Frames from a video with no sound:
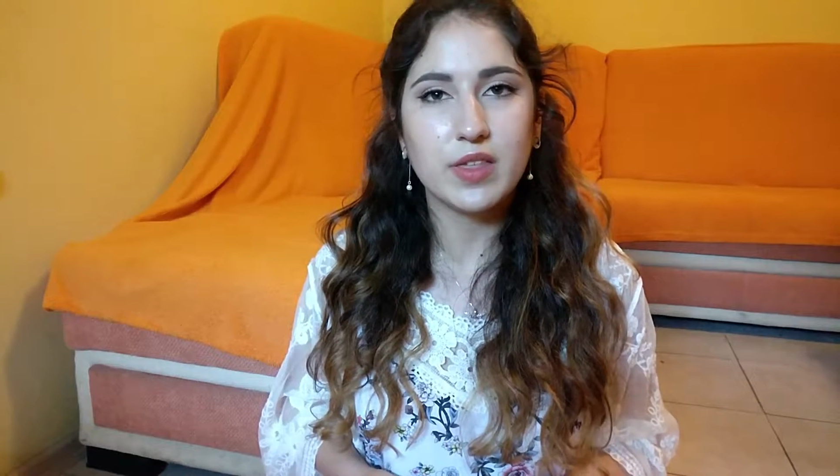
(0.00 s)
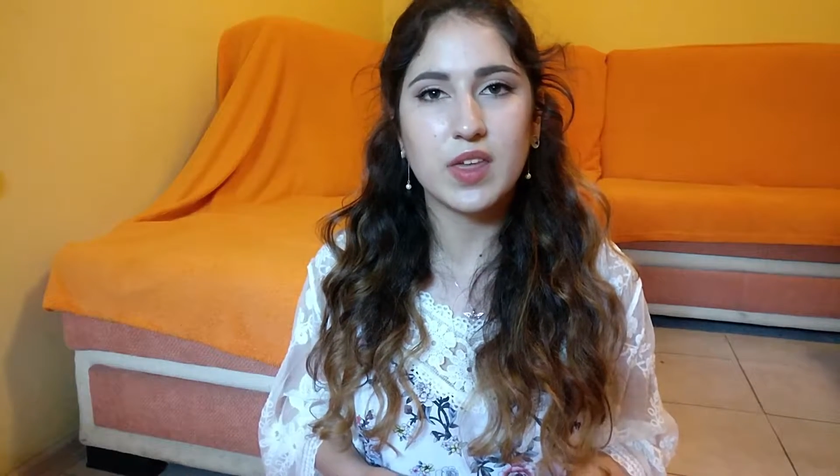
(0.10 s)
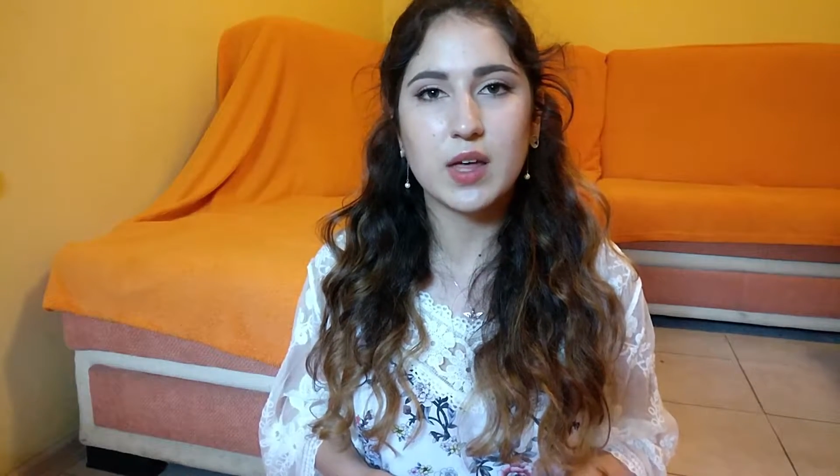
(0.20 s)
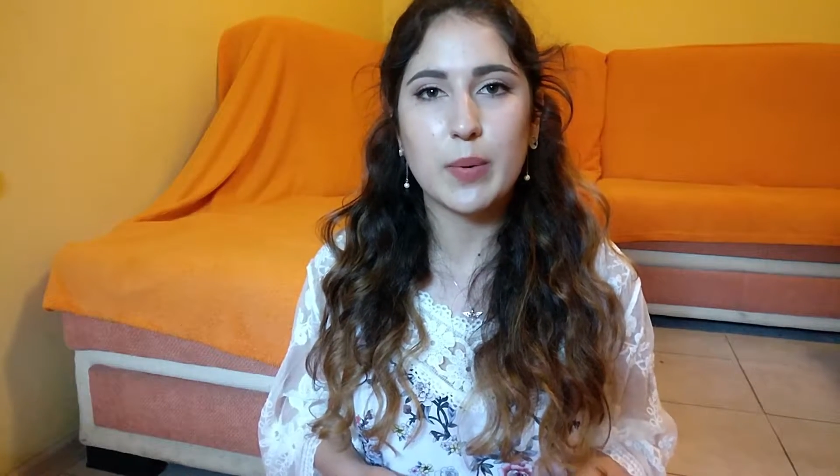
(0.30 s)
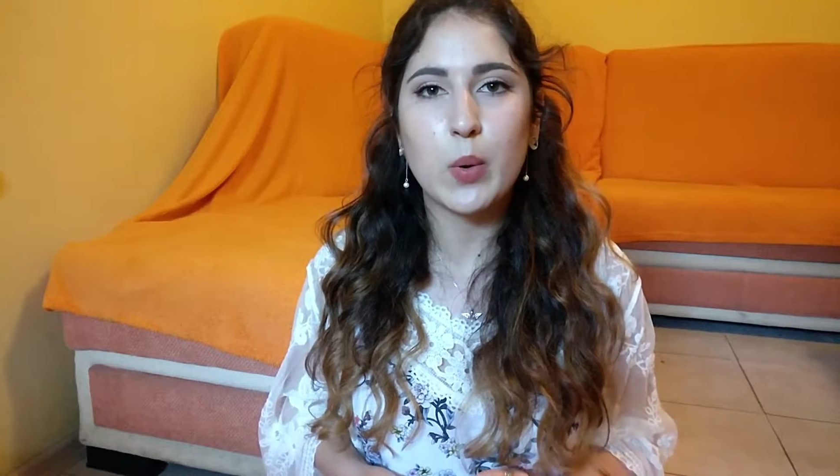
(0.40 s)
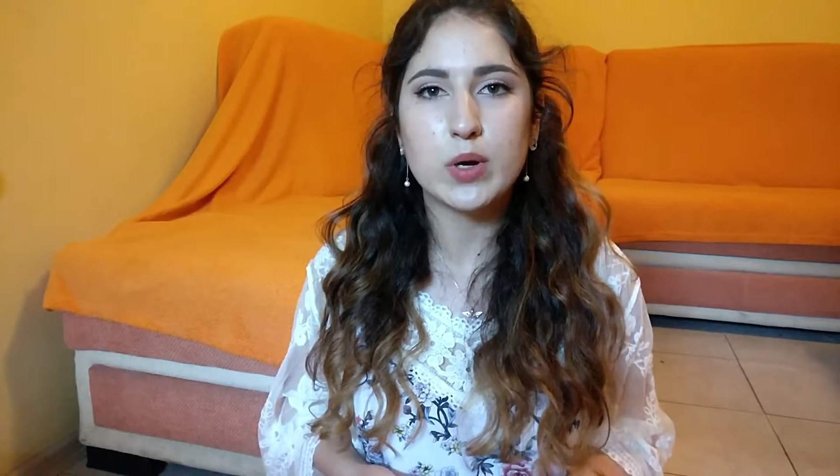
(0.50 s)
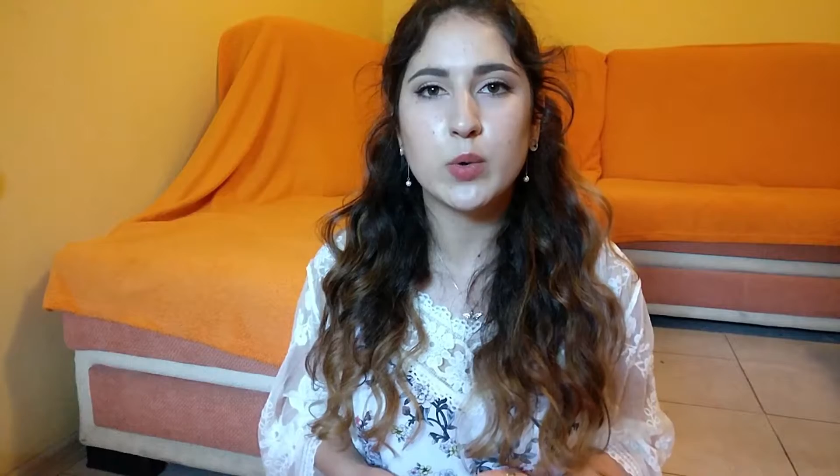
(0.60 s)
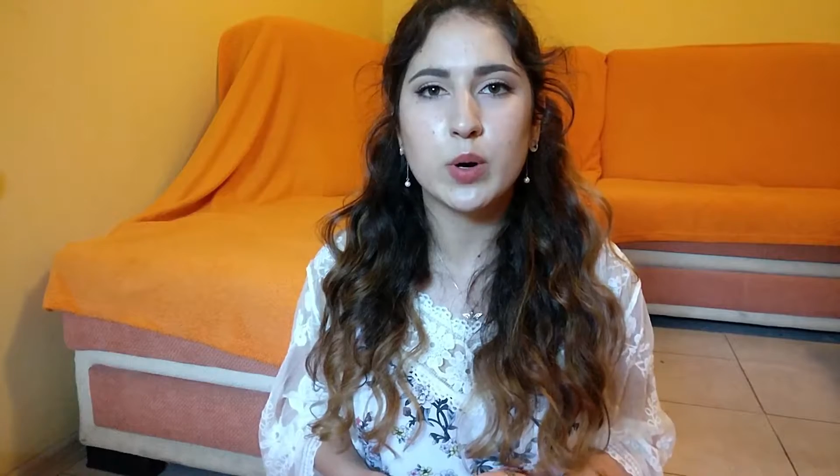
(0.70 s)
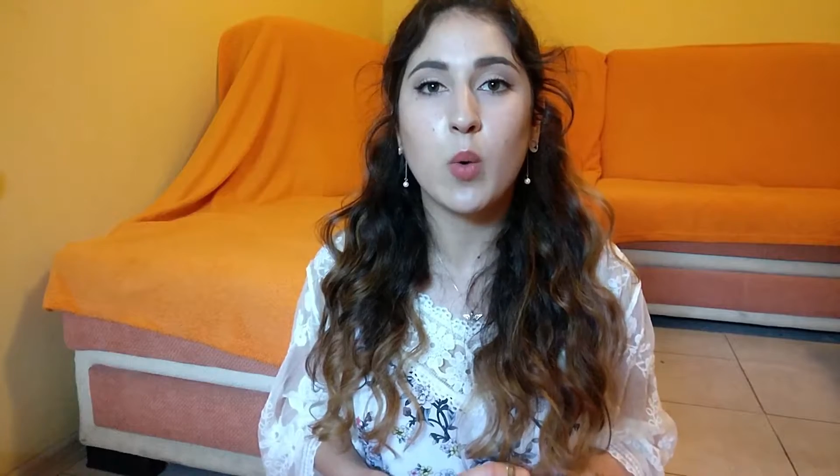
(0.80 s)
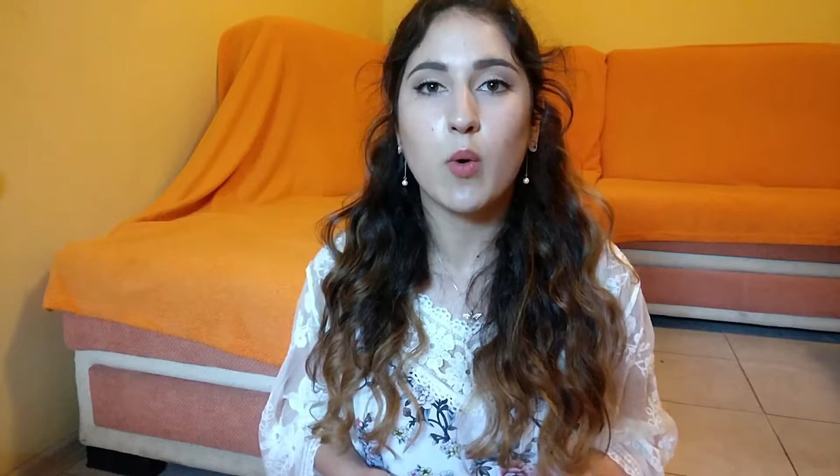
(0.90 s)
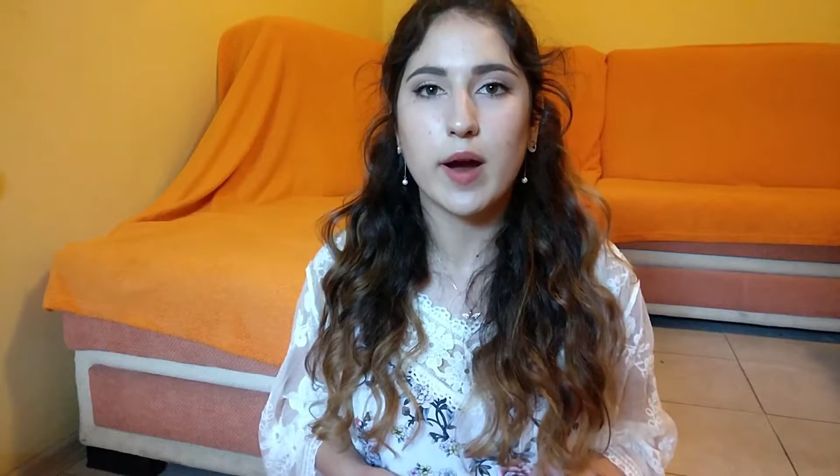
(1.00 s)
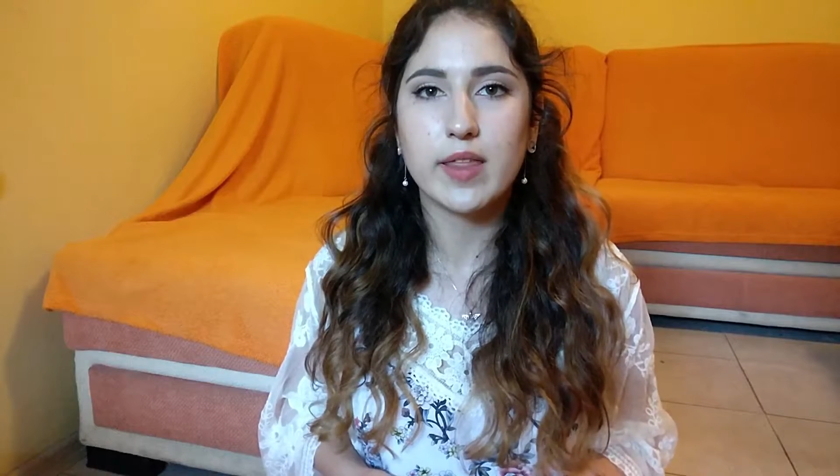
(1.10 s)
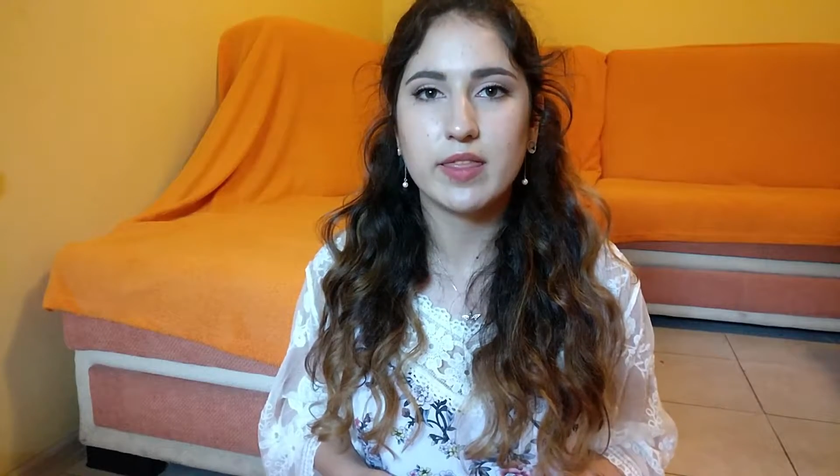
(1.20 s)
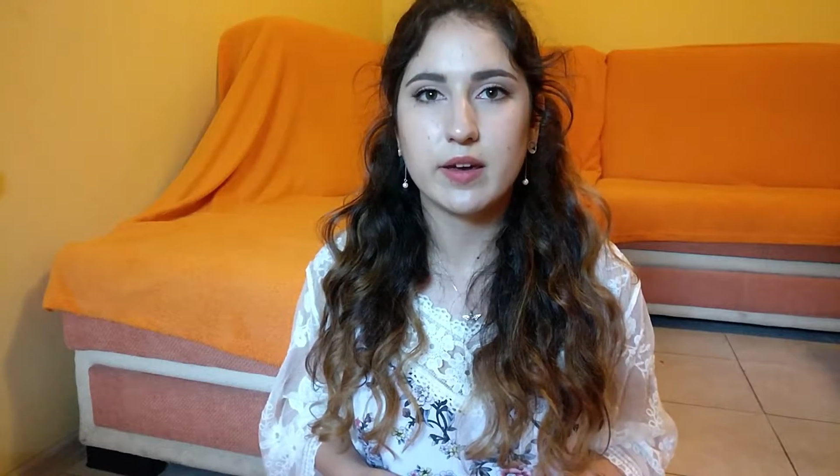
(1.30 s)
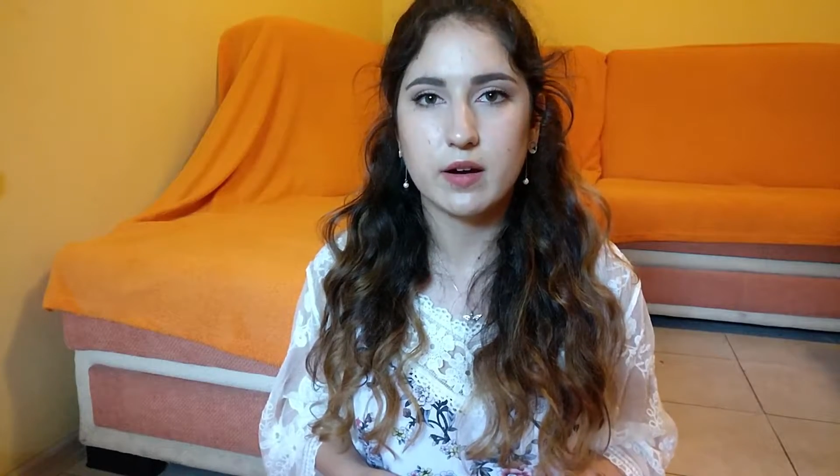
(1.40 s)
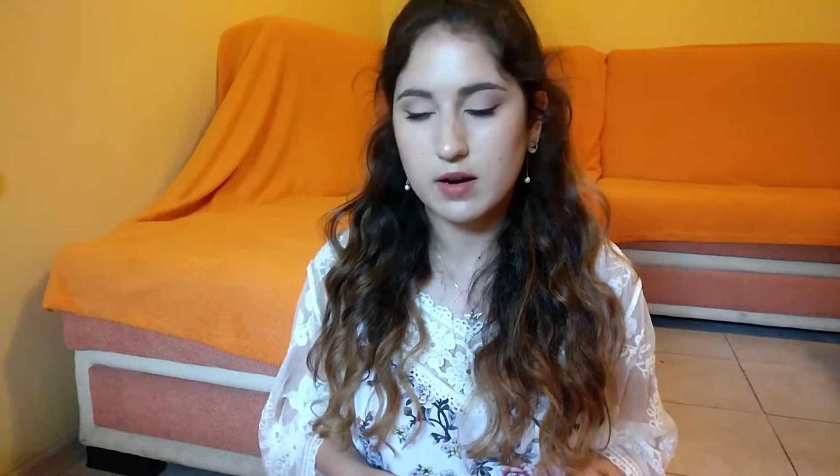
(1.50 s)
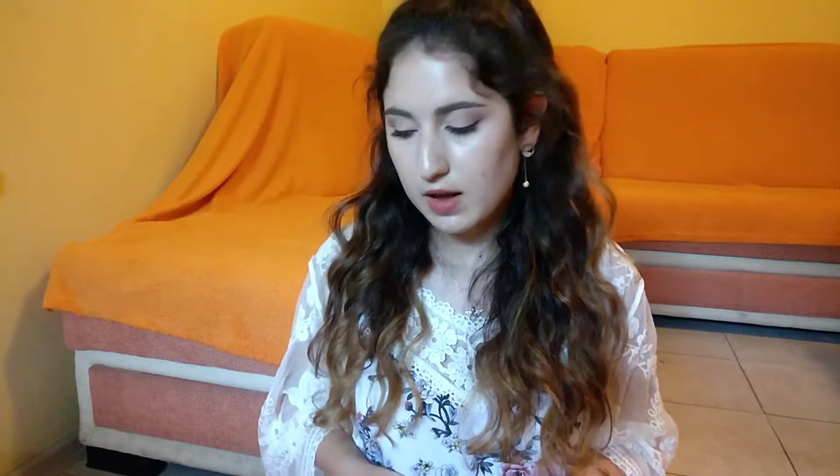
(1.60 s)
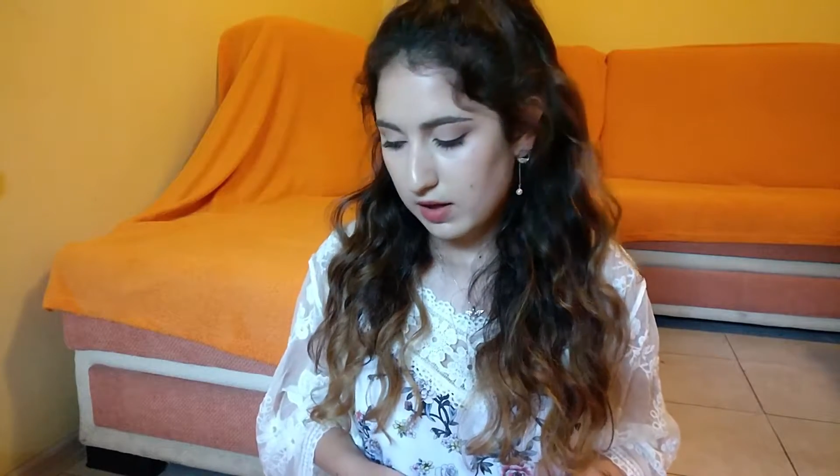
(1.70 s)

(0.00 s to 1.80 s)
think about when you want to write there.